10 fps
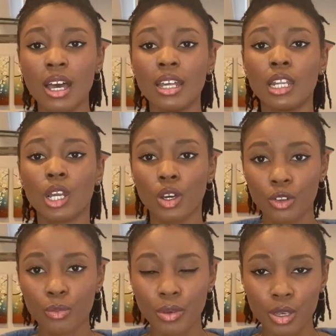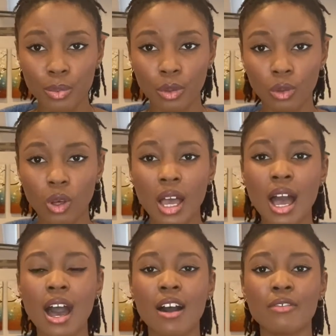And a lot of people
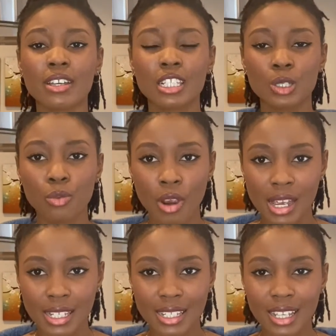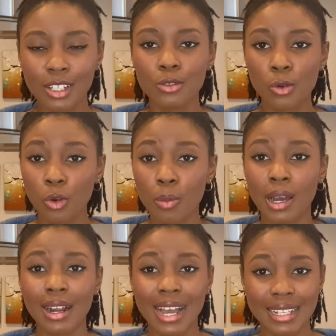have expressed and talk
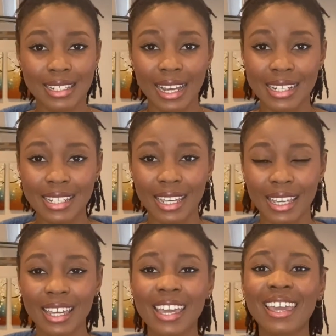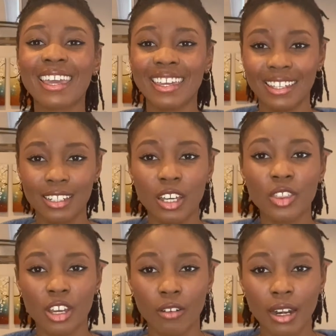about gaslighting in
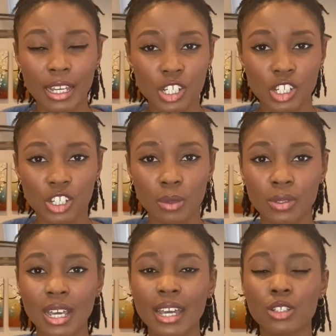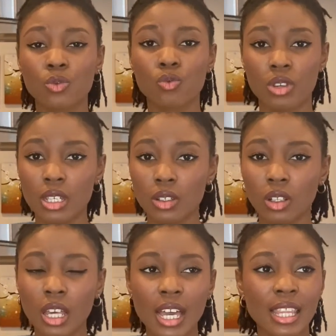their relationships. That is
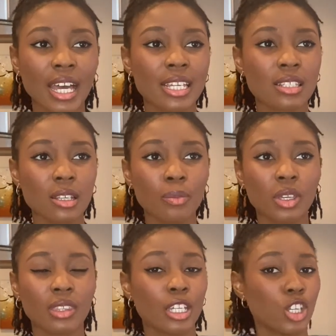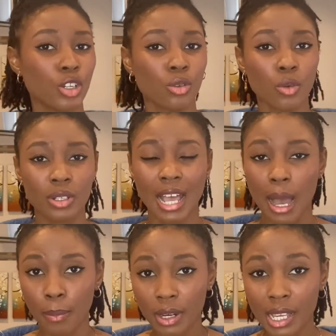real. That is something that you don't know is
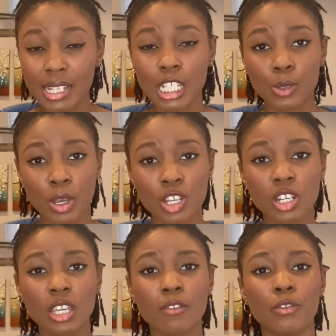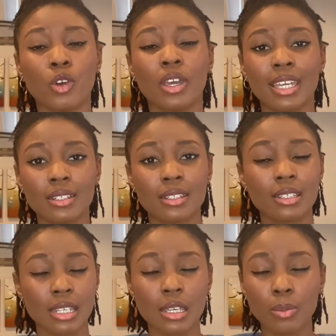happening, especially if you're in
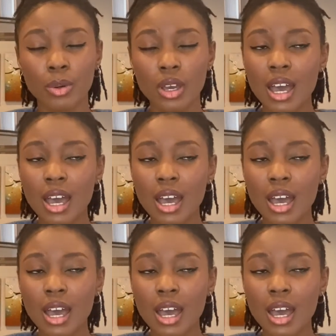deep.